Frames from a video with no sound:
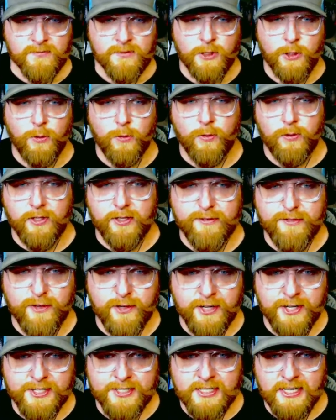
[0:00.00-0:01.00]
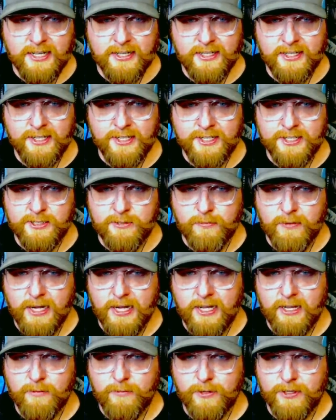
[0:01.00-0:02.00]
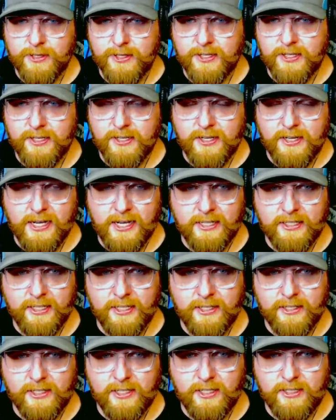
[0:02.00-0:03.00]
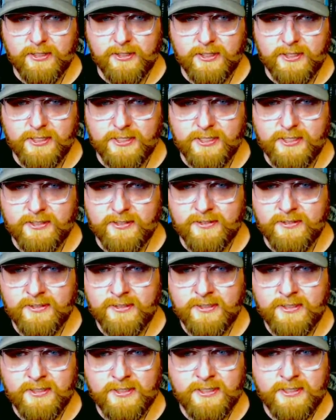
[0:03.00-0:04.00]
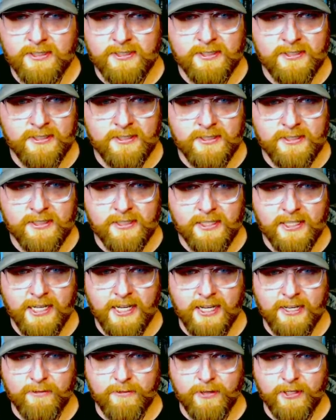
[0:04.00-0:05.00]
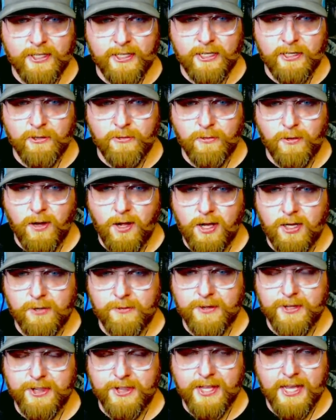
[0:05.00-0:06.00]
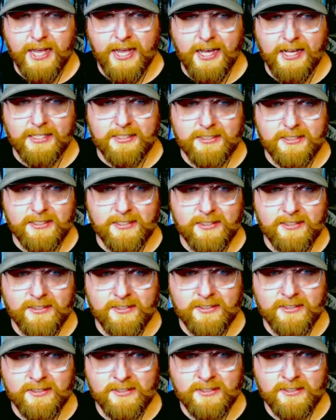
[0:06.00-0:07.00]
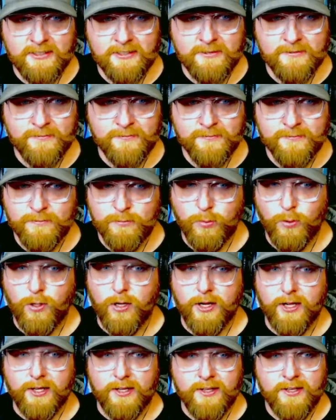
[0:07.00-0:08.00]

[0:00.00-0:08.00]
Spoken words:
Cool liveries on these. Red with the highlighter colors. Can't really go wrong with that. Boy.